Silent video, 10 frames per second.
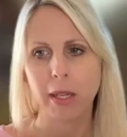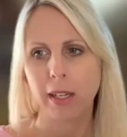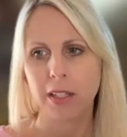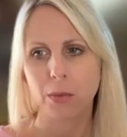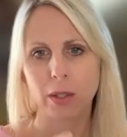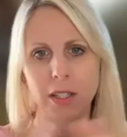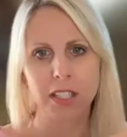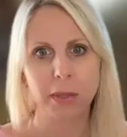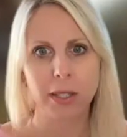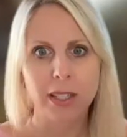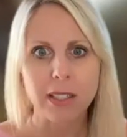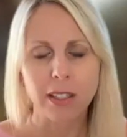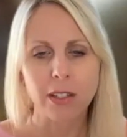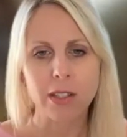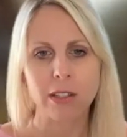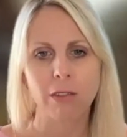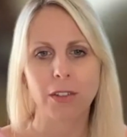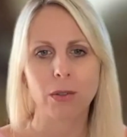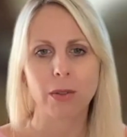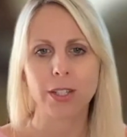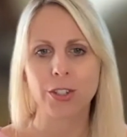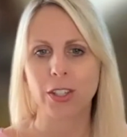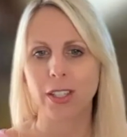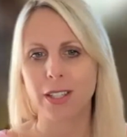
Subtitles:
it's wise to be asking yourself the question,